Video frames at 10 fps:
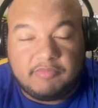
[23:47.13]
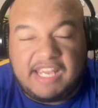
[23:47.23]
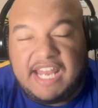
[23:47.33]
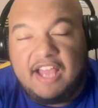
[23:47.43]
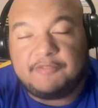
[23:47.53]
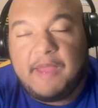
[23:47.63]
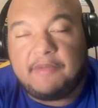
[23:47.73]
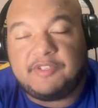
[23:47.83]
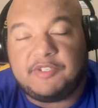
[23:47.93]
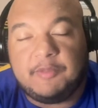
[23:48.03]
Dallas
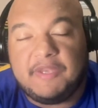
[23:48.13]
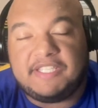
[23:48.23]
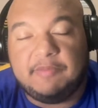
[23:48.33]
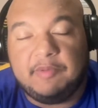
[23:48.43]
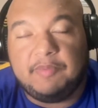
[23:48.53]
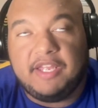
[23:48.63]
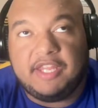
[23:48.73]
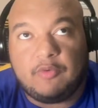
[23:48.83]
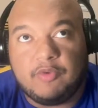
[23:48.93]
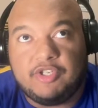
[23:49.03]
Baptist is the best team you play
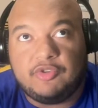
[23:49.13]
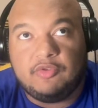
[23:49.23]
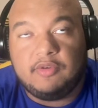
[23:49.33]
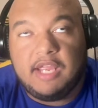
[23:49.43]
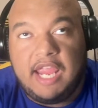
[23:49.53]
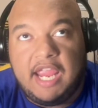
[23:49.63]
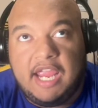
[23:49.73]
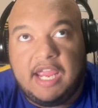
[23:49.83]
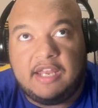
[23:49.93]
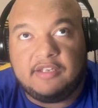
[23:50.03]
in that regional,
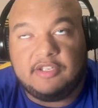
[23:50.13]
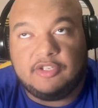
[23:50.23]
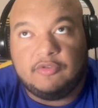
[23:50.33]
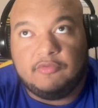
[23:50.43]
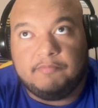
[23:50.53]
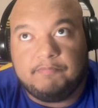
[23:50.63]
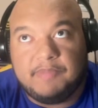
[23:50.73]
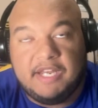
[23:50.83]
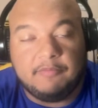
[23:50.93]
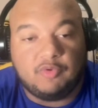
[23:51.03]
and you
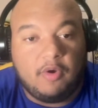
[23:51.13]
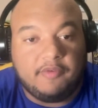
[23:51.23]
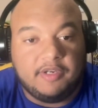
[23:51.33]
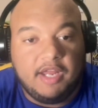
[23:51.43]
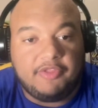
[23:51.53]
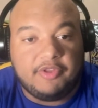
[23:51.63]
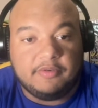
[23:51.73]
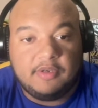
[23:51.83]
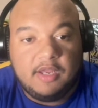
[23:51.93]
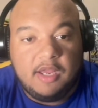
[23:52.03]
beat them
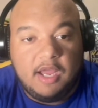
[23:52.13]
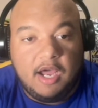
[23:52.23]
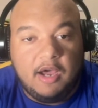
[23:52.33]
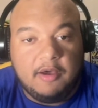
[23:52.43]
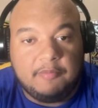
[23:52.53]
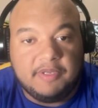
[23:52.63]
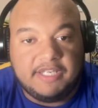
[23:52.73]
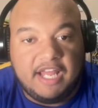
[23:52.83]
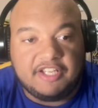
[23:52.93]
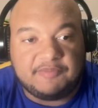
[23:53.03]
12-0.
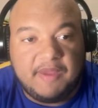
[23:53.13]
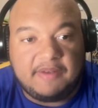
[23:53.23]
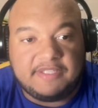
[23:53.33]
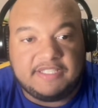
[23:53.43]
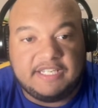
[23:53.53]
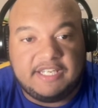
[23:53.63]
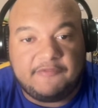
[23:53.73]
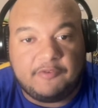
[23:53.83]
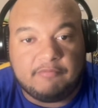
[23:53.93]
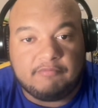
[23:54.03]
But Dallas Baptist is a
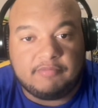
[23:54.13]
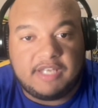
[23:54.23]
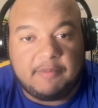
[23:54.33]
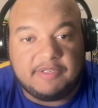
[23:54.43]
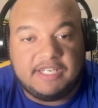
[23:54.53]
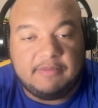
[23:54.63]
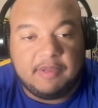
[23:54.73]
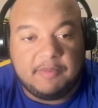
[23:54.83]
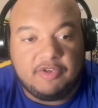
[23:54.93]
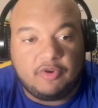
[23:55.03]
different type of
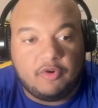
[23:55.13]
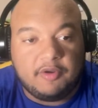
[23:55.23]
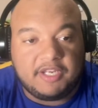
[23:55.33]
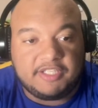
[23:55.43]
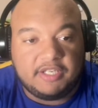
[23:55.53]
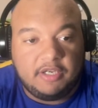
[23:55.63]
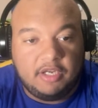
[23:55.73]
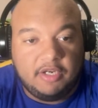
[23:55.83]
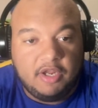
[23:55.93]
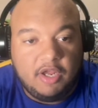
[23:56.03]
team. You're going against a
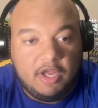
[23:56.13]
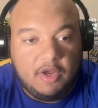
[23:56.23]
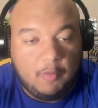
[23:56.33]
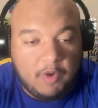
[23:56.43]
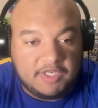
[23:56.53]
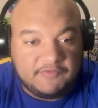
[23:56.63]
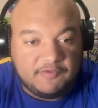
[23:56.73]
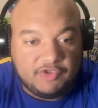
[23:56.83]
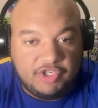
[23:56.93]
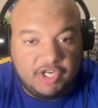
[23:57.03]
good
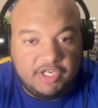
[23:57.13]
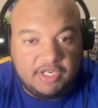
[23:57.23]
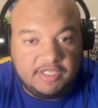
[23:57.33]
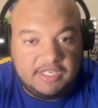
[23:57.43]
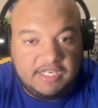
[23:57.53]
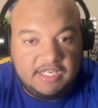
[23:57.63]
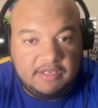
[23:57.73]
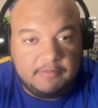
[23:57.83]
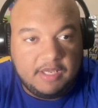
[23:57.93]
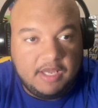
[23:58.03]
West Virginia
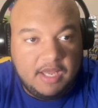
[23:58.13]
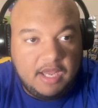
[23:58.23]
team.